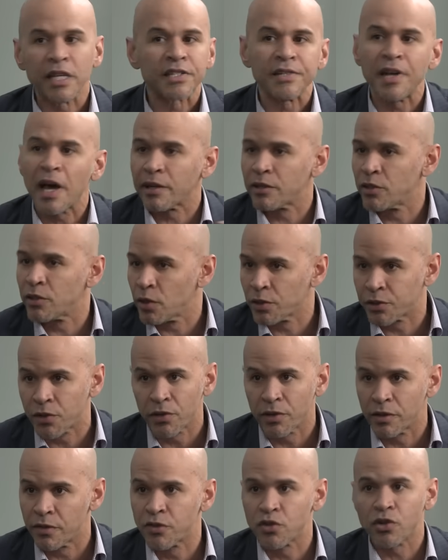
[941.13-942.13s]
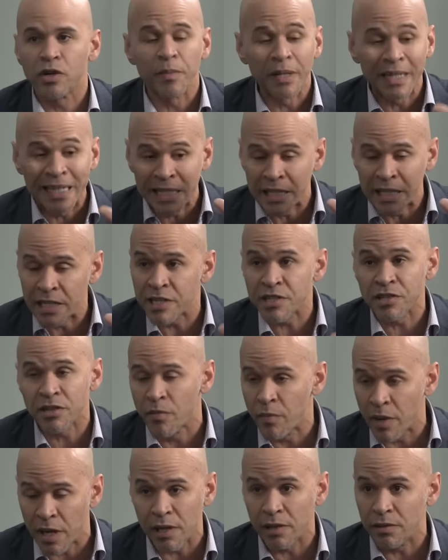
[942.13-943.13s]
It's not an alternative treatment. It is the
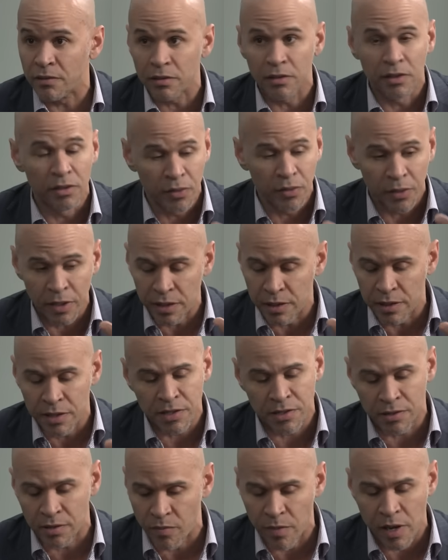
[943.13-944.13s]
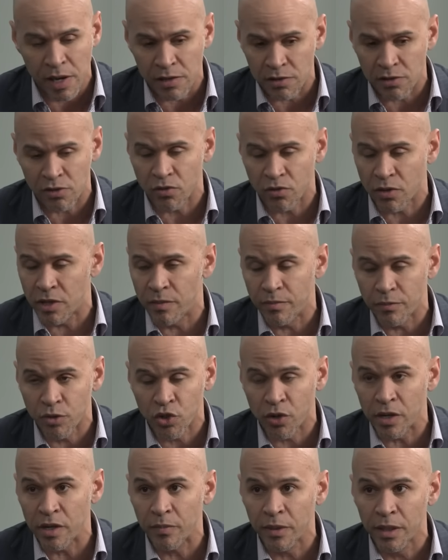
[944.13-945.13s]
main, you know, it is the mainstream
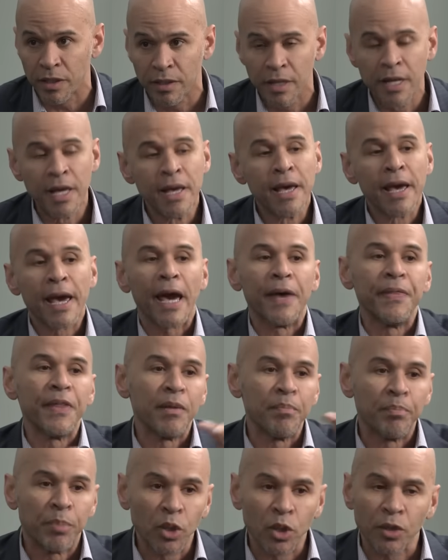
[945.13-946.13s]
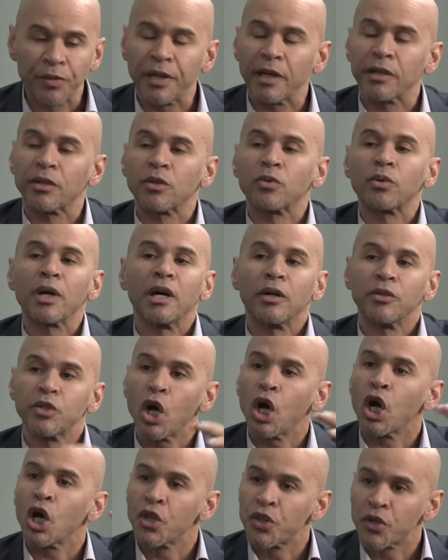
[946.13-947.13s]
treatment, and then build that around
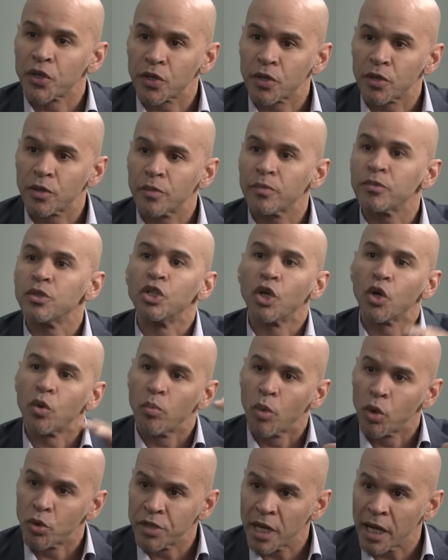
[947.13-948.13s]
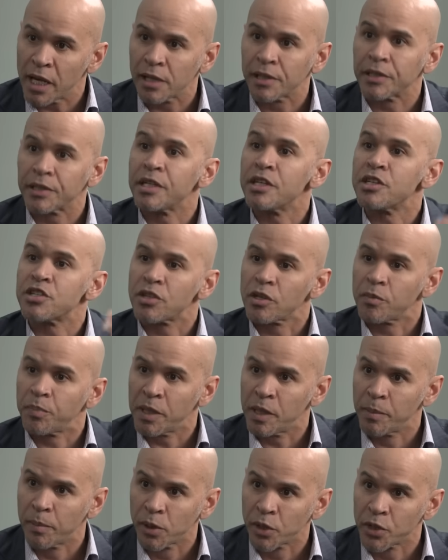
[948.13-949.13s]
other, you know, modalities that
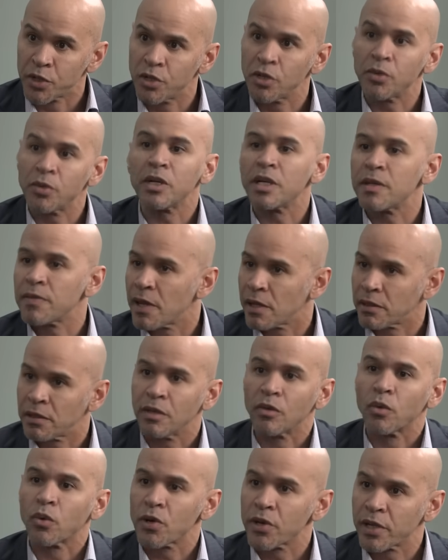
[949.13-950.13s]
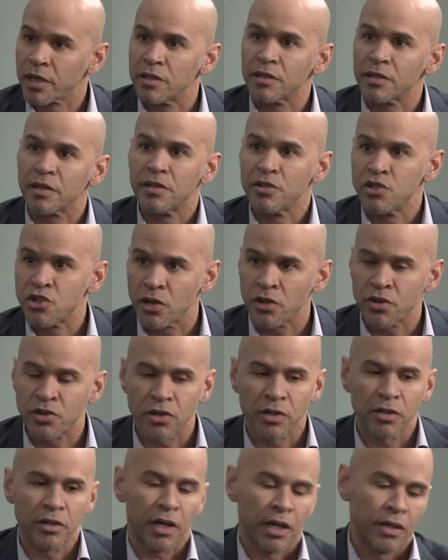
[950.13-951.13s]
people are doing that can work in
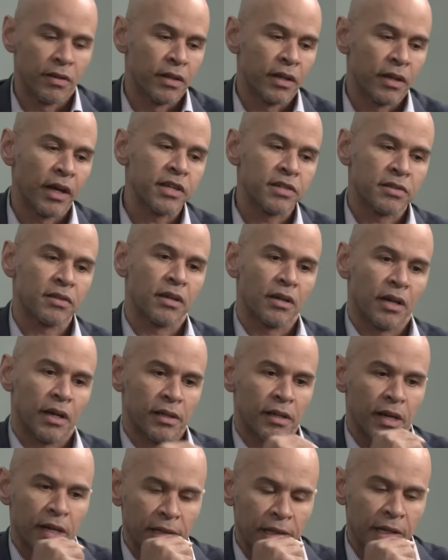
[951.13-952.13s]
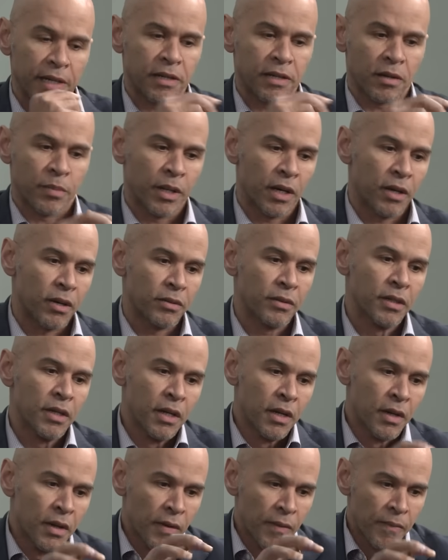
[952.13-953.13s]
conjunction. And the nice thing I, I like about
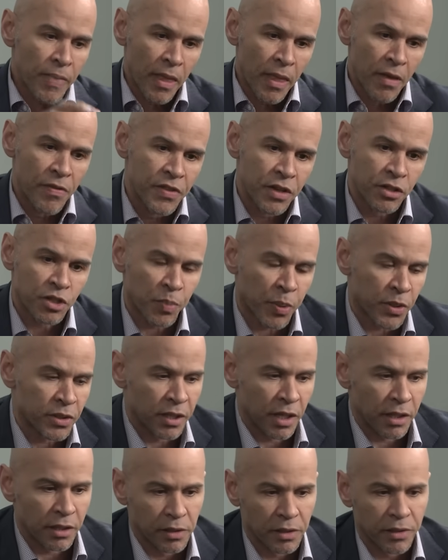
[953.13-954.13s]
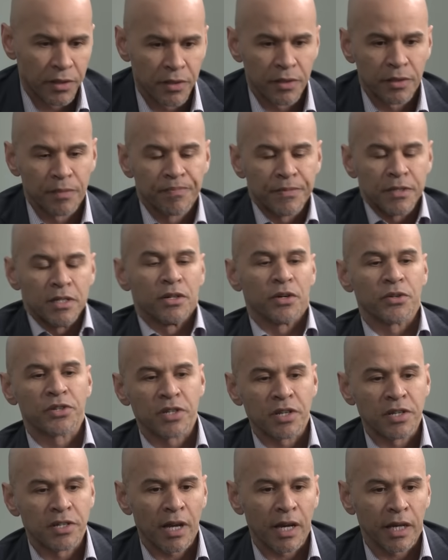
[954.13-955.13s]
this particular you know
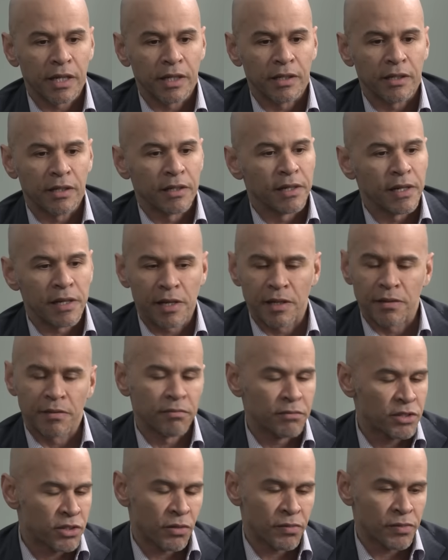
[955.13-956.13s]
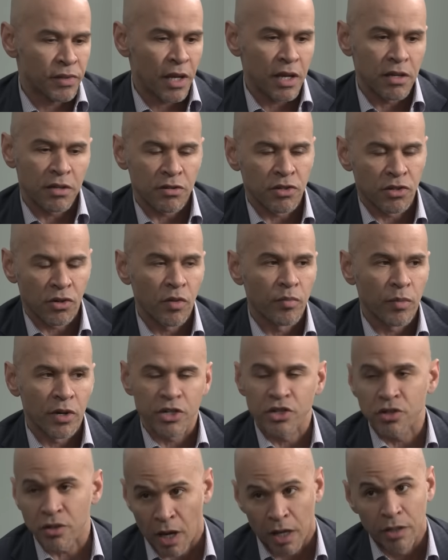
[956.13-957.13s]
society. And again, so thank you so
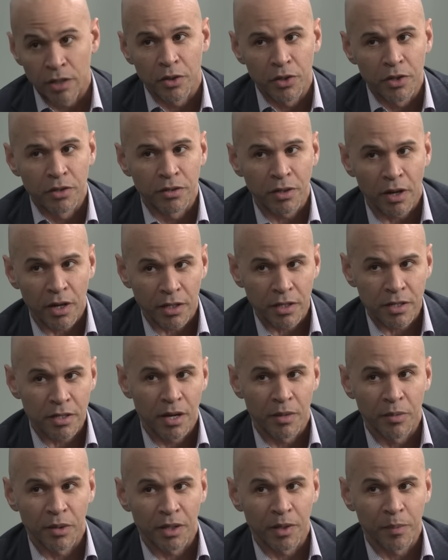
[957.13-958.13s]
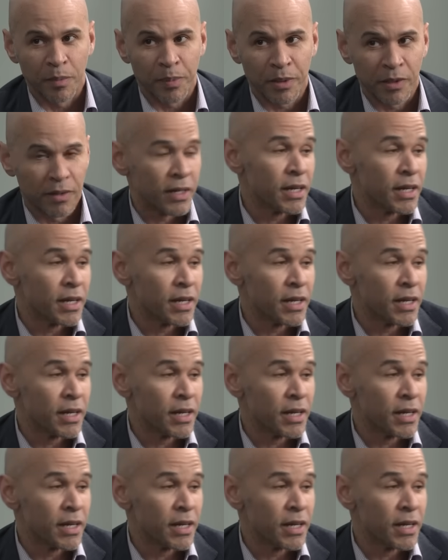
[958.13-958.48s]
much. I know your talk is coming up here.